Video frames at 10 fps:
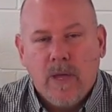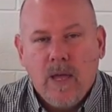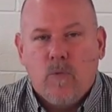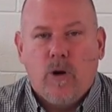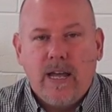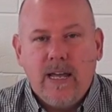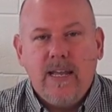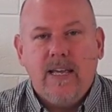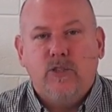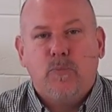Well, in
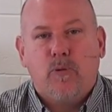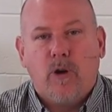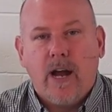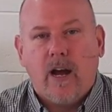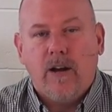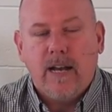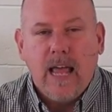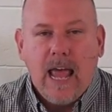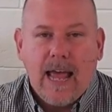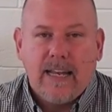his prayer,
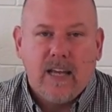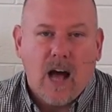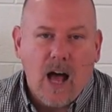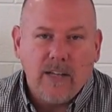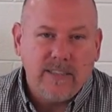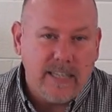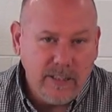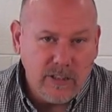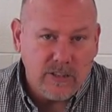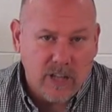and God
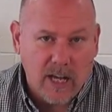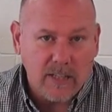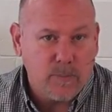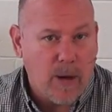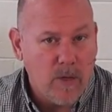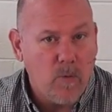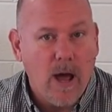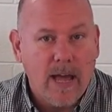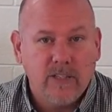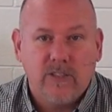teaches us, by the
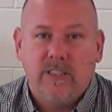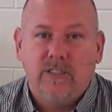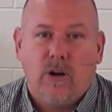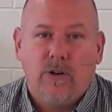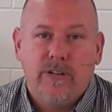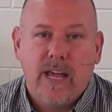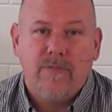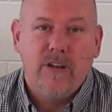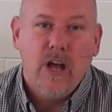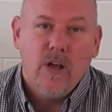way, just as he taught
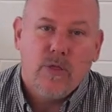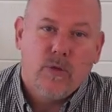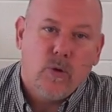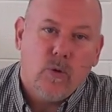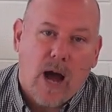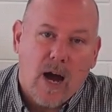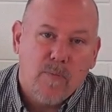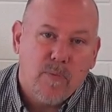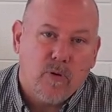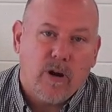David, through our
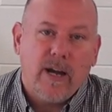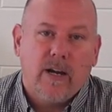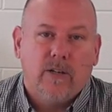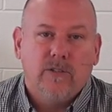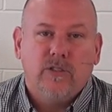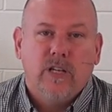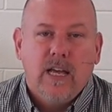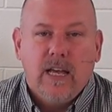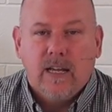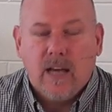prayers,
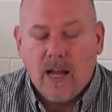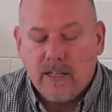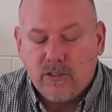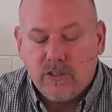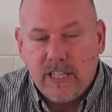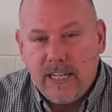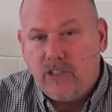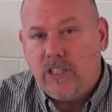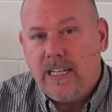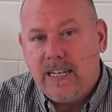God is
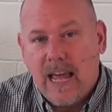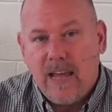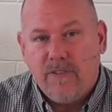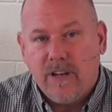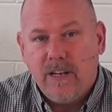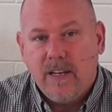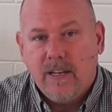teaching David